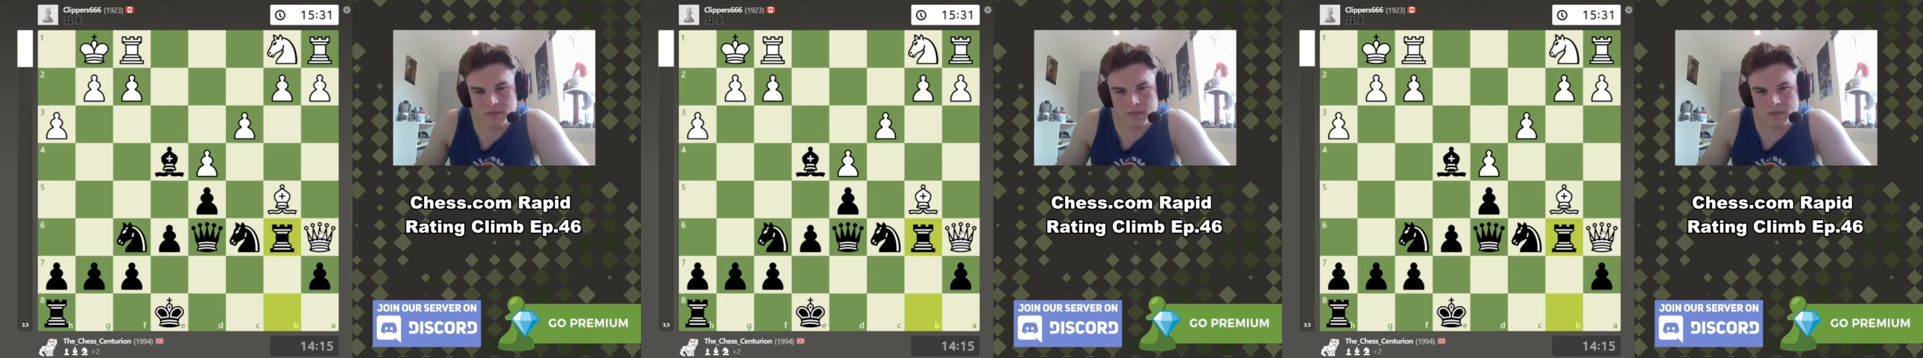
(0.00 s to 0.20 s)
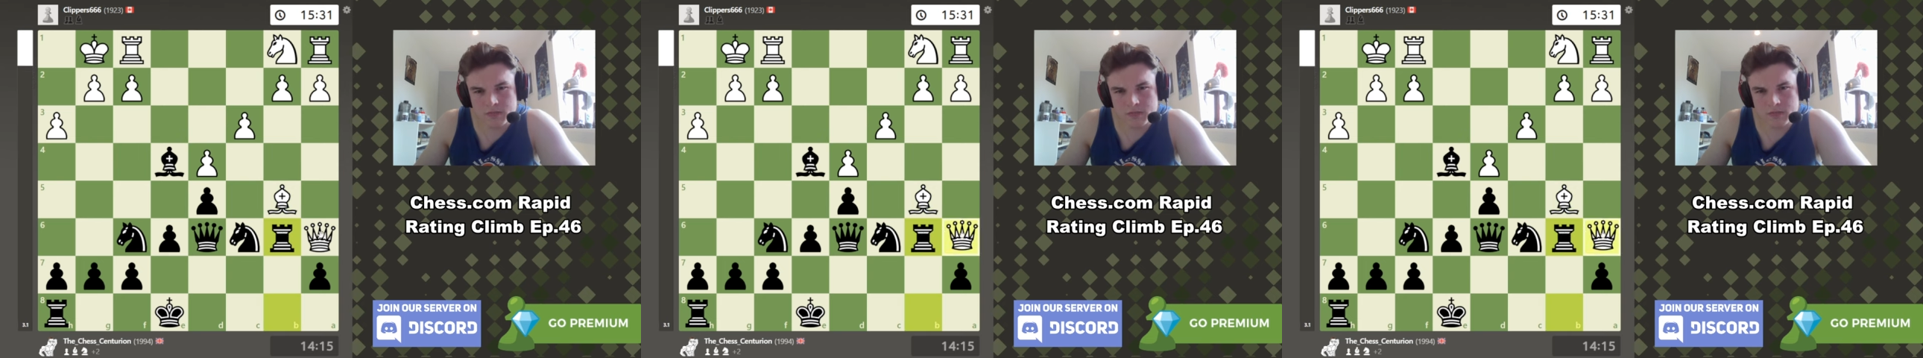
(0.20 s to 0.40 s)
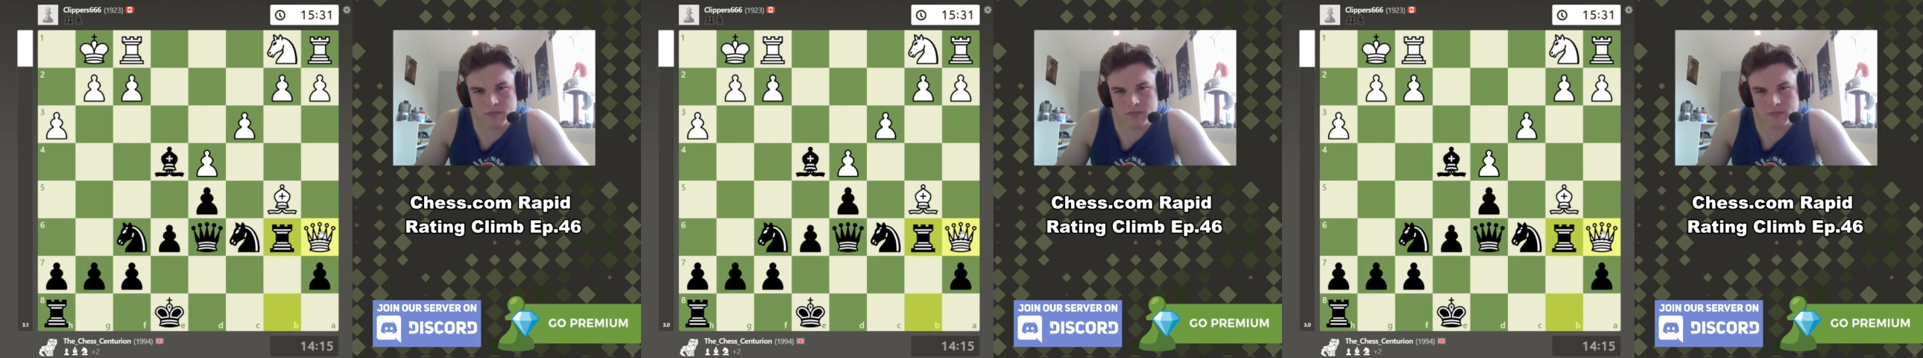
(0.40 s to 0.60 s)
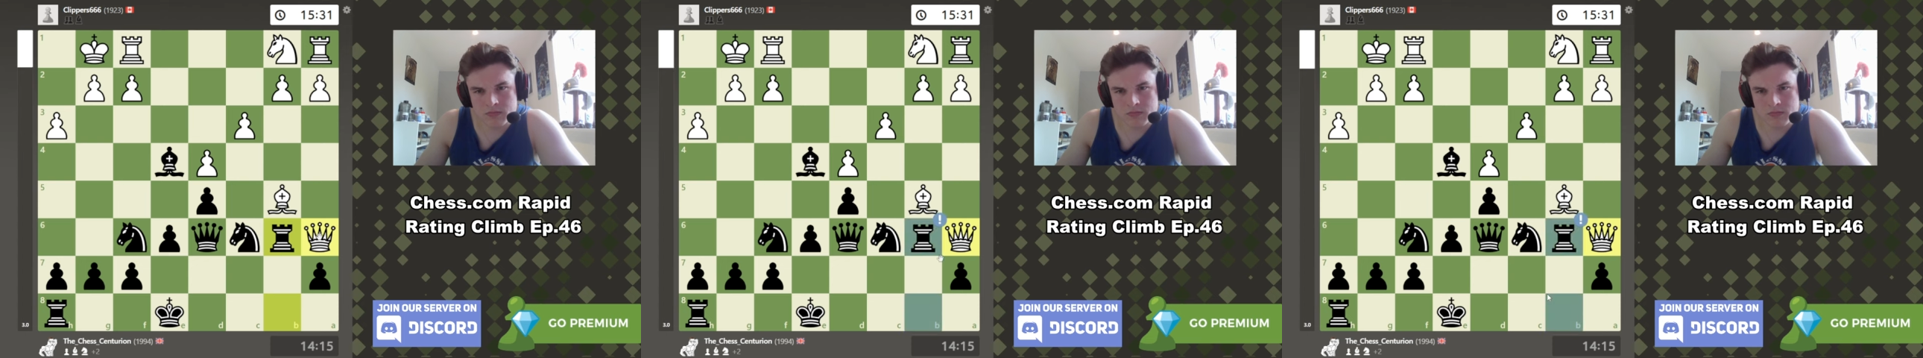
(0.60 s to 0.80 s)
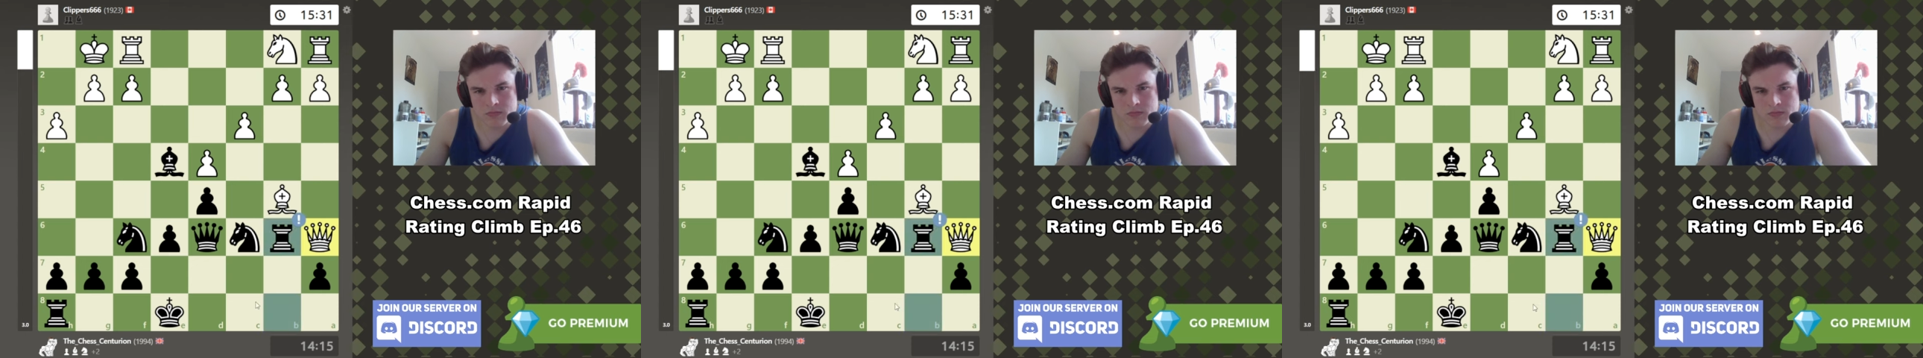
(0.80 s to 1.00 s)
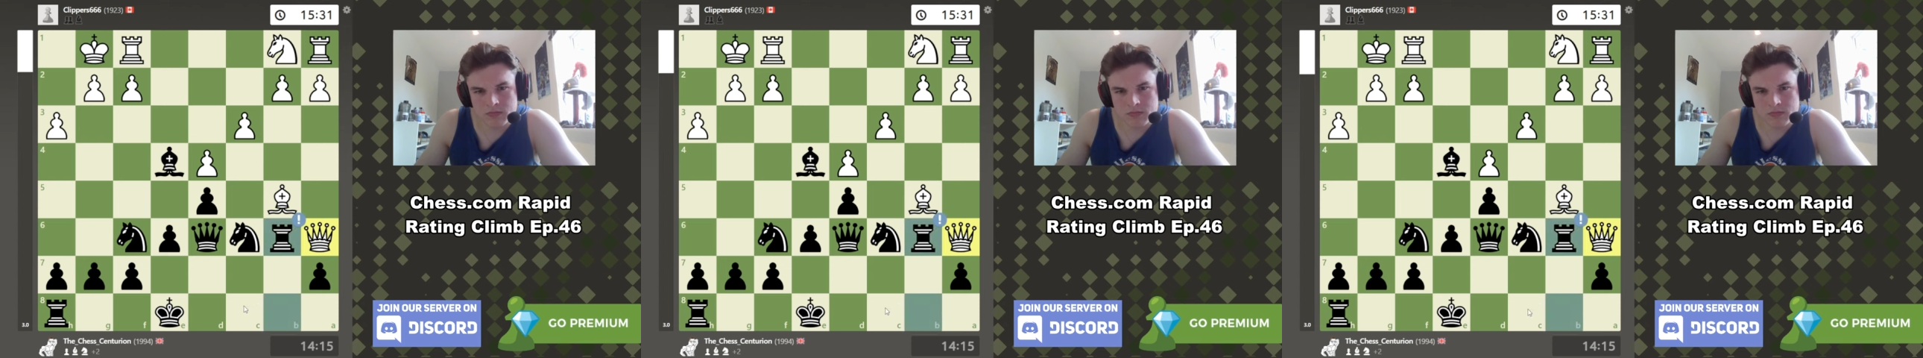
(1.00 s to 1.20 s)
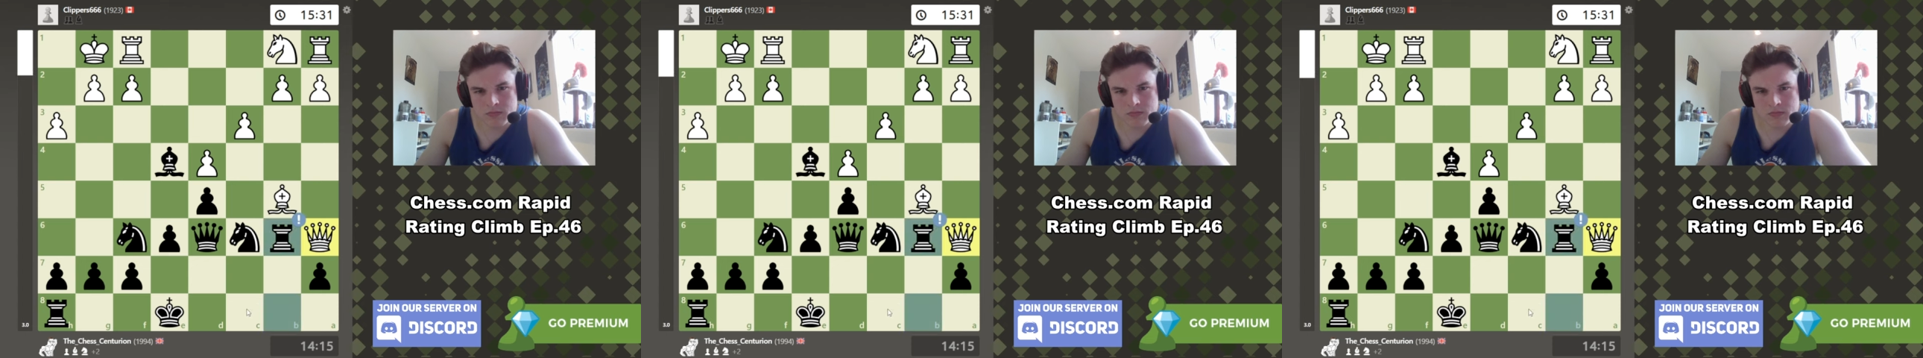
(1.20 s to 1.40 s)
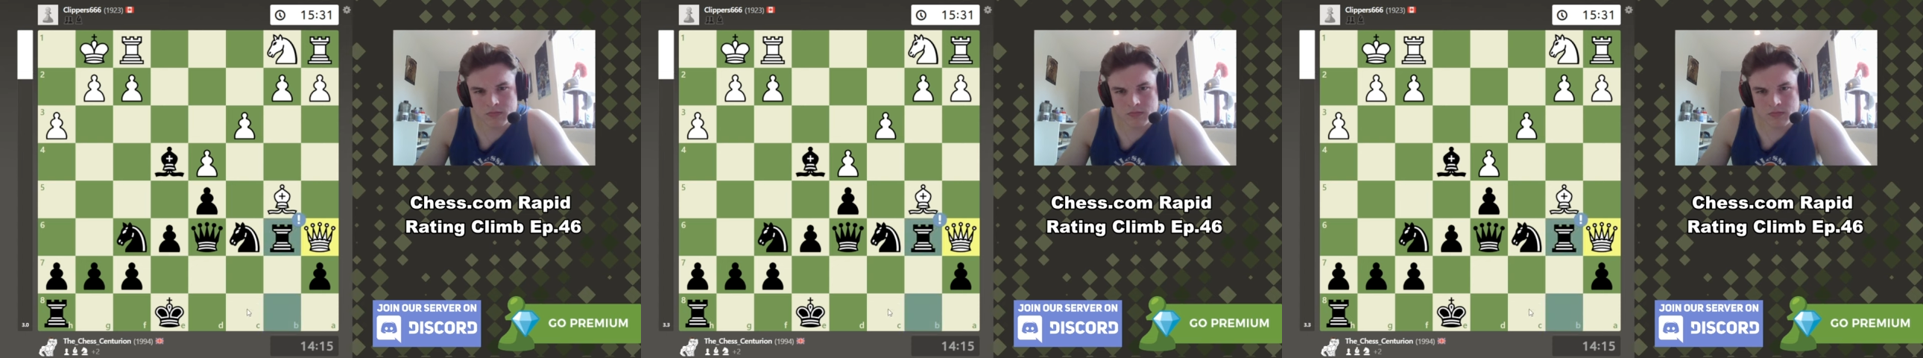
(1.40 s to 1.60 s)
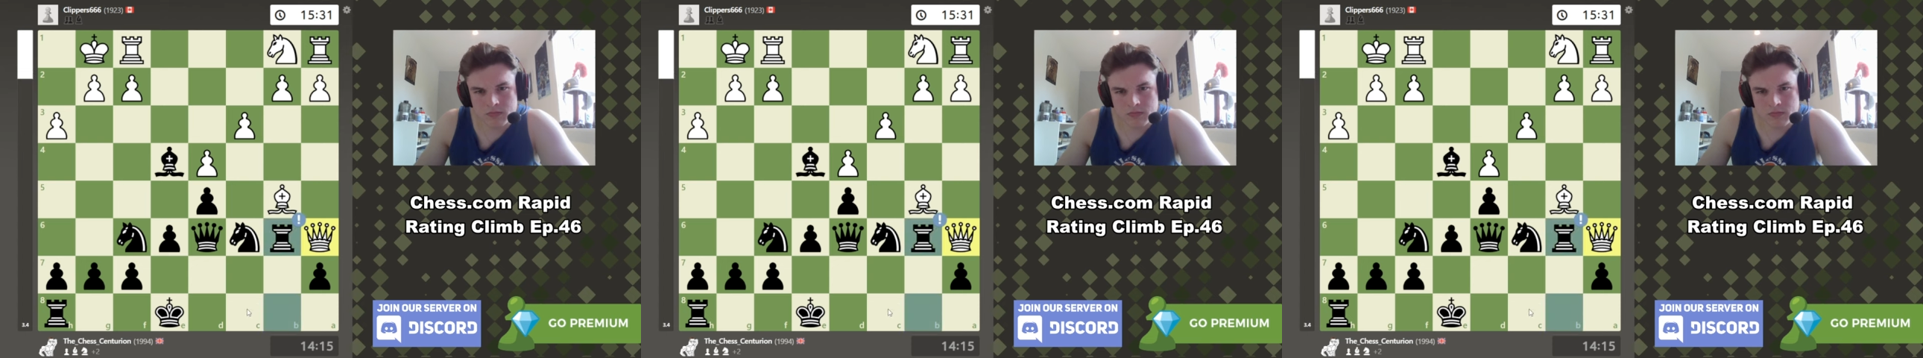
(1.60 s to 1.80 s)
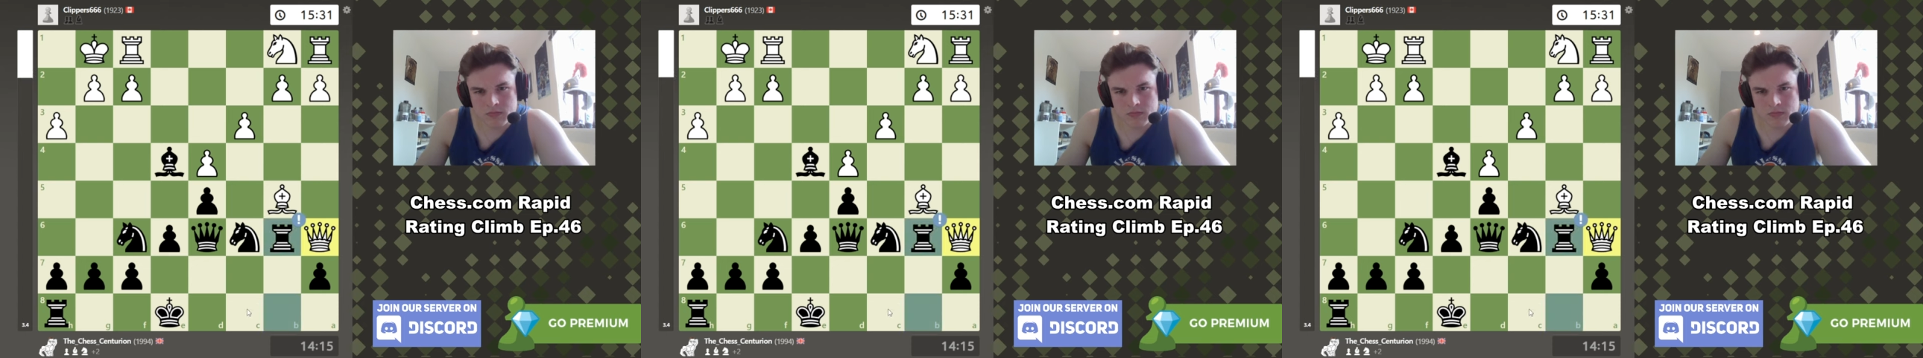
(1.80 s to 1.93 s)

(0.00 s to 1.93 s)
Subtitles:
(no one is talking)